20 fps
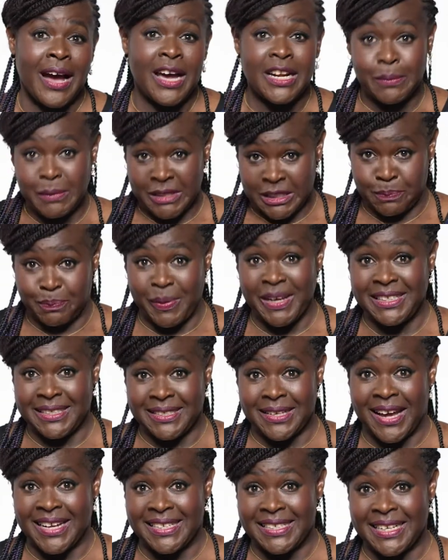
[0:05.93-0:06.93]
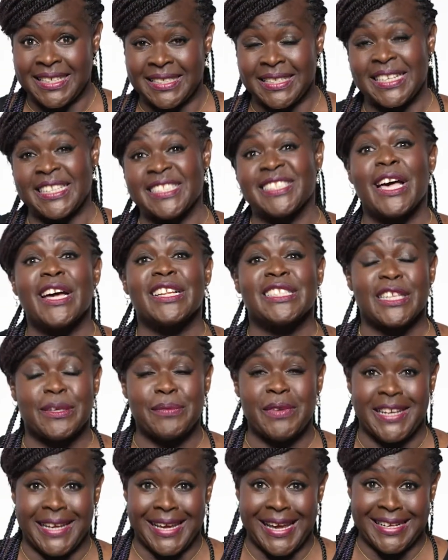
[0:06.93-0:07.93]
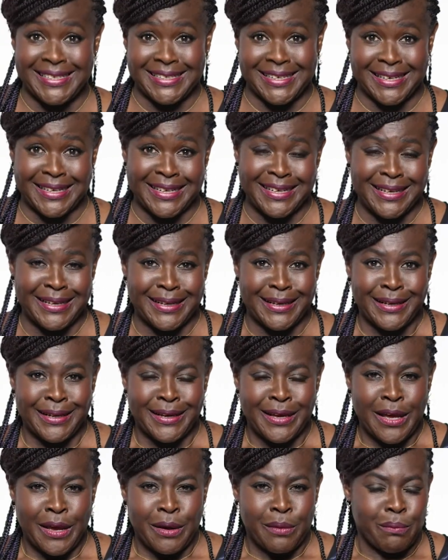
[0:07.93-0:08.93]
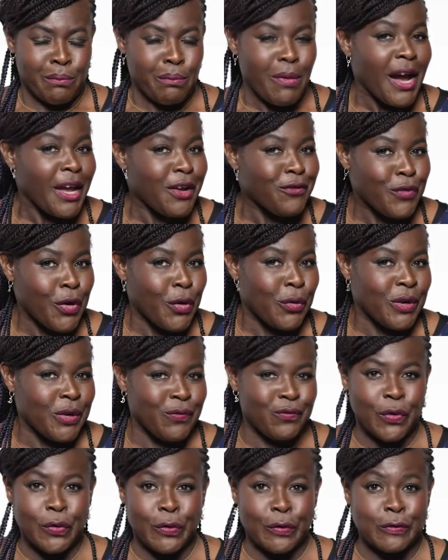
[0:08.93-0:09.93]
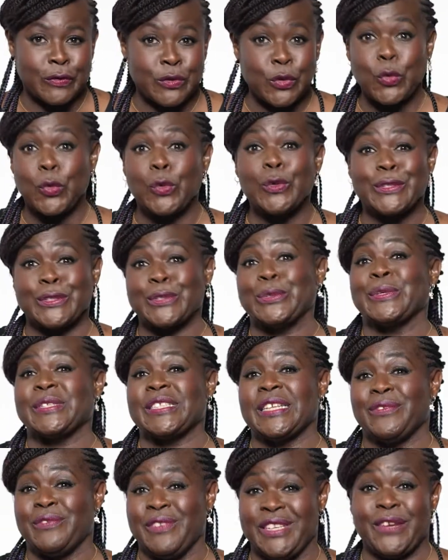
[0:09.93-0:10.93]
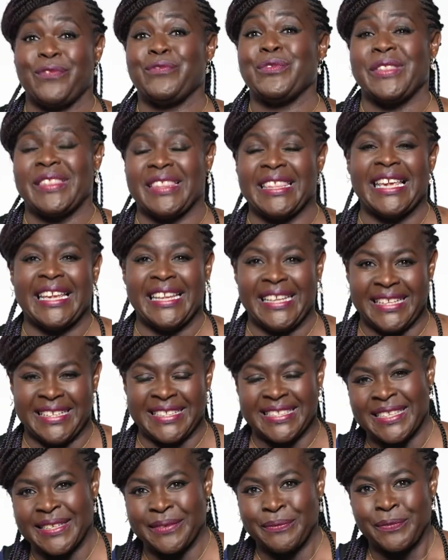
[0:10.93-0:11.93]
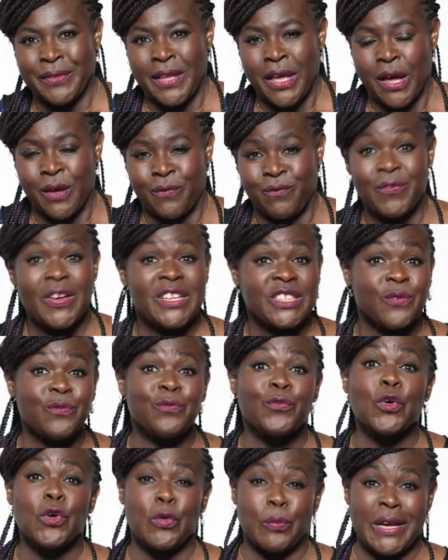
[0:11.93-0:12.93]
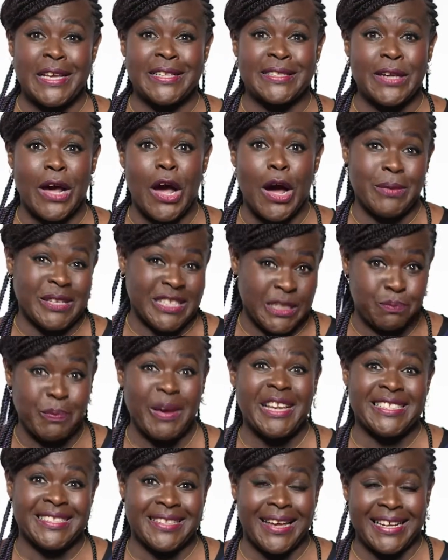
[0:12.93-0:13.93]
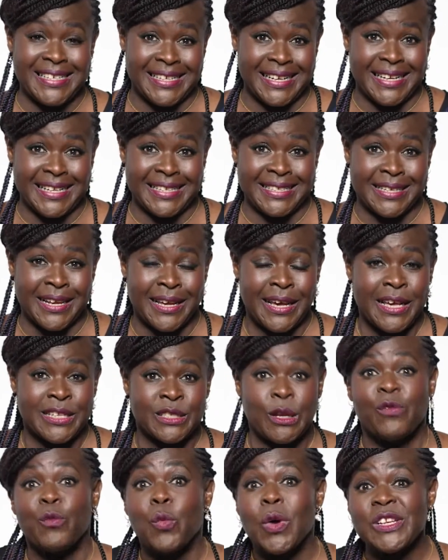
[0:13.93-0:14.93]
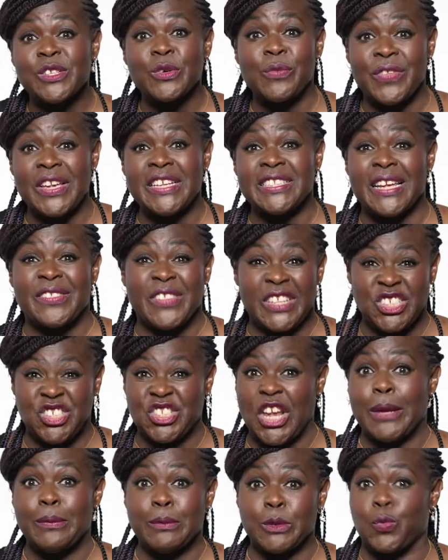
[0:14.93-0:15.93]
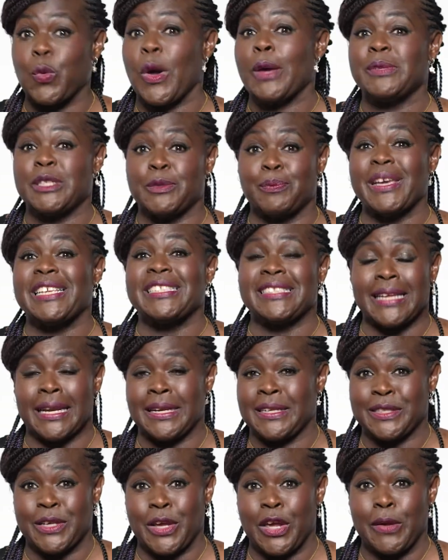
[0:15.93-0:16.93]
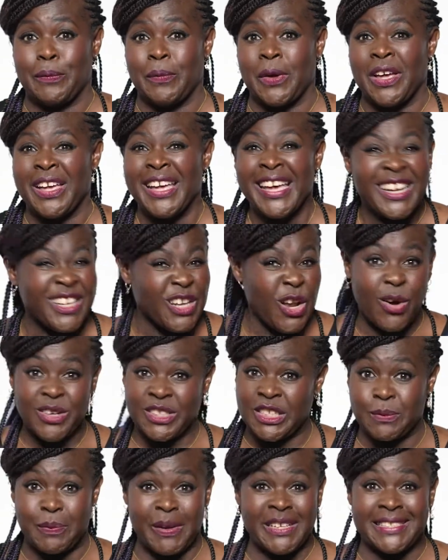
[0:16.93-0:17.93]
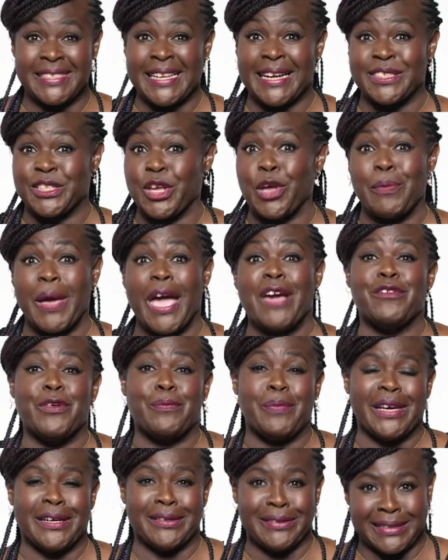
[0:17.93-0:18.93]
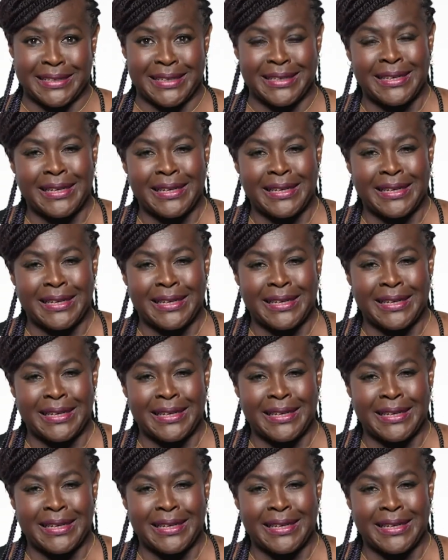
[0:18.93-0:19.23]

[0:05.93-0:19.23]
and I'm a space scientist and a science communicator. My role involves all sorts of different things. First and foremost, I'm a space scientist. So I've worked on things like the James Webb Space Telescope, largest space telescope ever built.